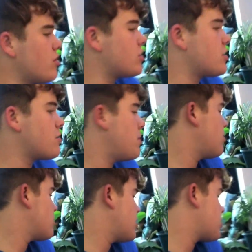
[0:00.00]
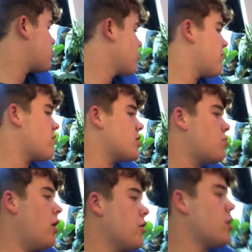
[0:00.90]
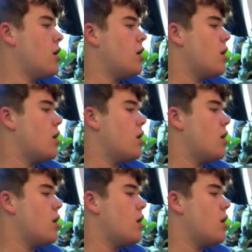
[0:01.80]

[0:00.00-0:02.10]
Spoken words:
which people say is truly freshwater.